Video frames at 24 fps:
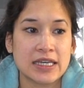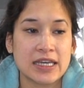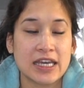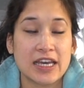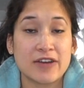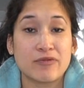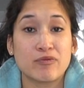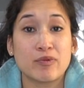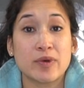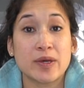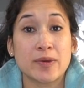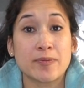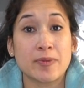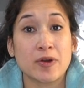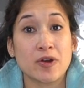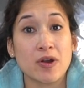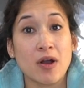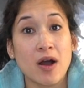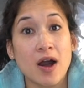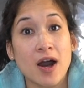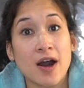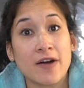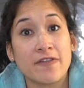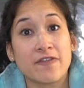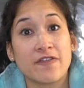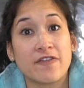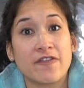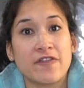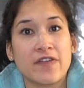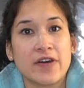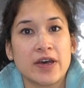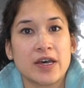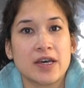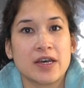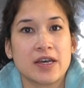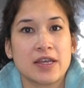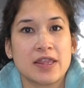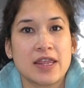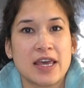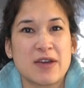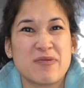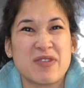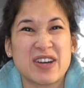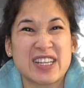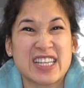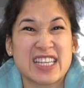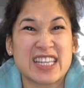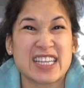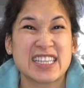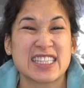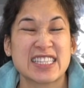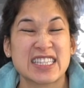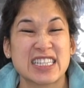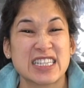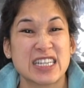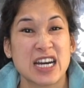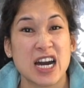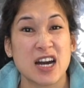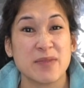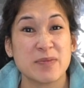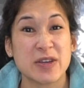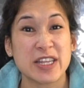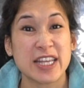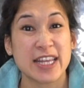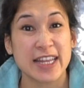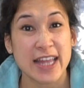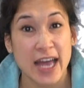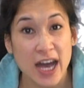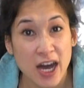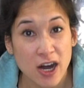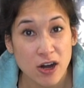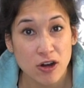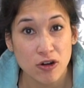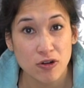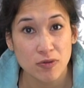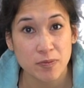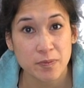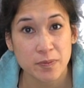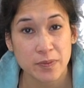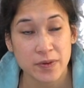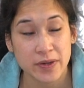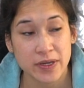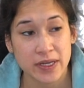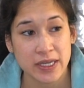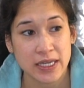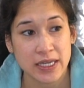if we were off, they wanted us to come in and help,